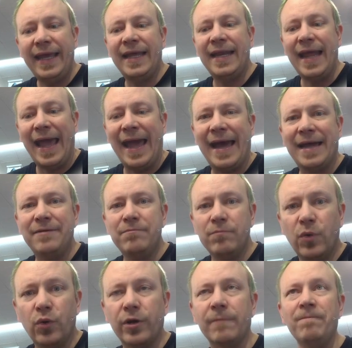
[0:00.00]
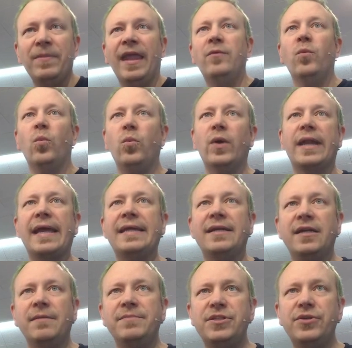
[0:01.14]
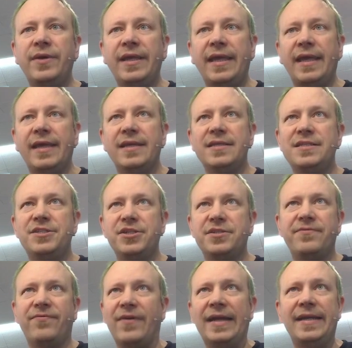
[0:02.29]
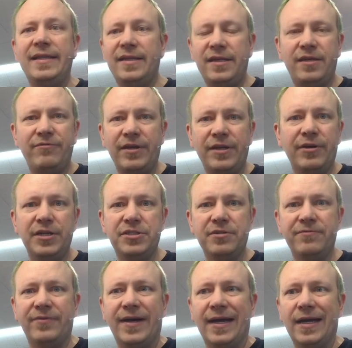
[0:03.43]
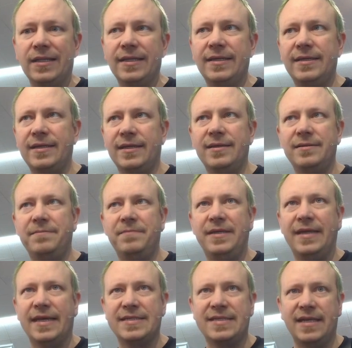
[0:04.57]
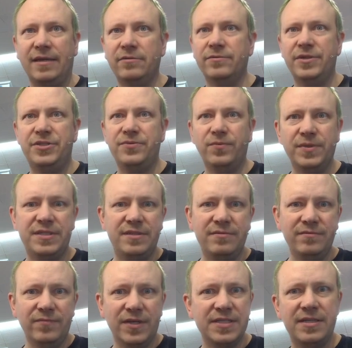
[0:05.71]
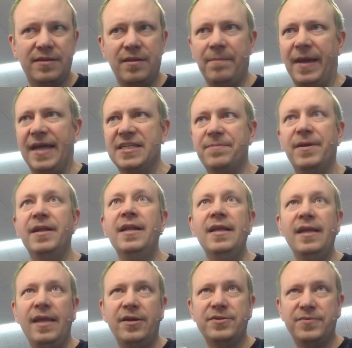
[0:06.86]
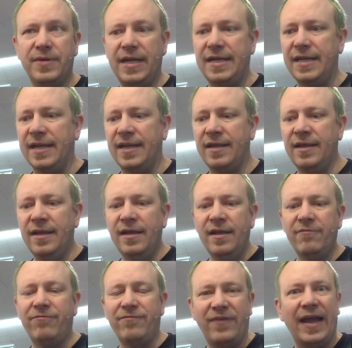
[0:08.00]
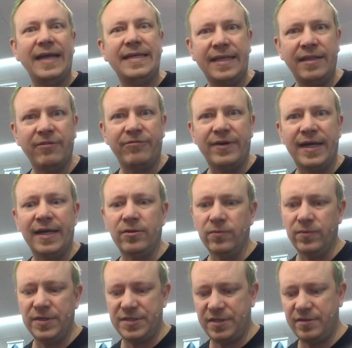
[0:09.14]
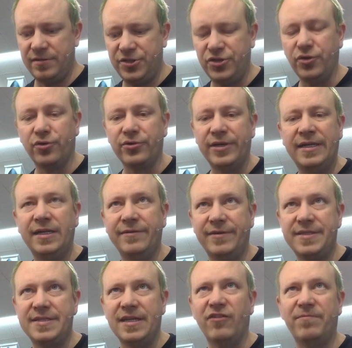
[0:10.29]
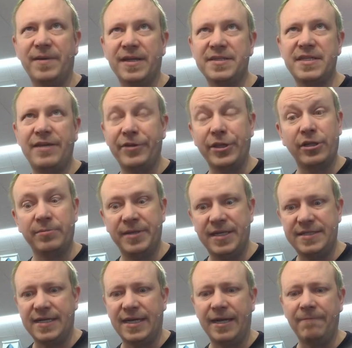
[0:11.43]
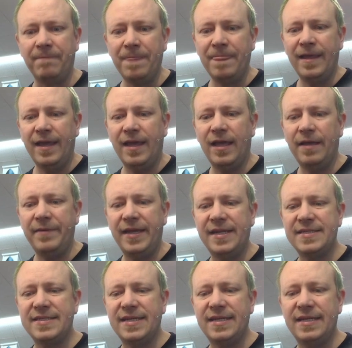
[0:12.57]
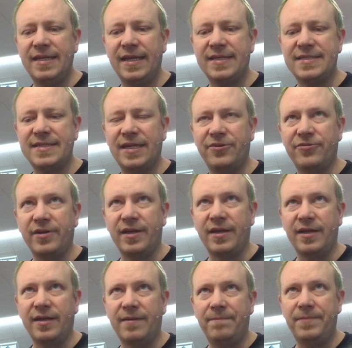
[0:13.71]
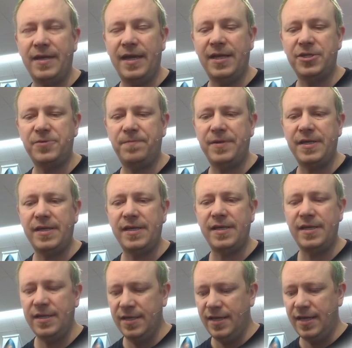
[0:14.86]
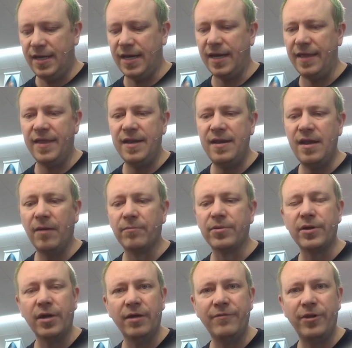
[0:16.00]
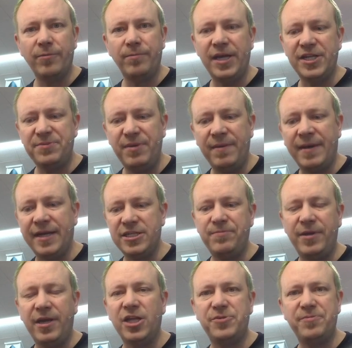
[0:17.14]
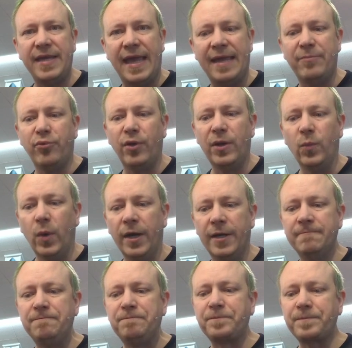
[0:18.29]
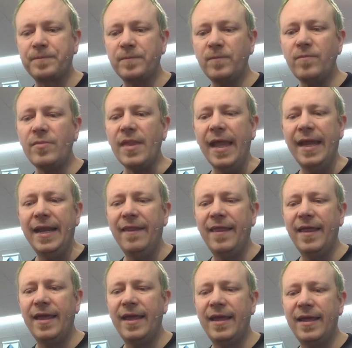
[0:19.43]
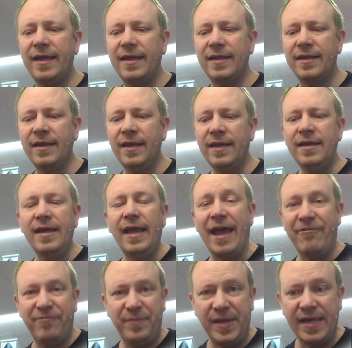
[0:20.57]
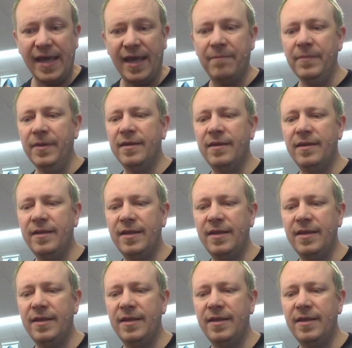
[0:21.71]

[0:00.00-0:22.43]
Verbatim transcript: and add more. And what I ended up doing is just finding the configuration file file and kind of guessing, which was wasn't the best. But here's what I did: uh, finding the file was a chore in and of itself, but I'll save you a little bit of time. Uh, it is in etc. PHP. Uh, the number of your PHP minus PHP 8.1, and then FPM.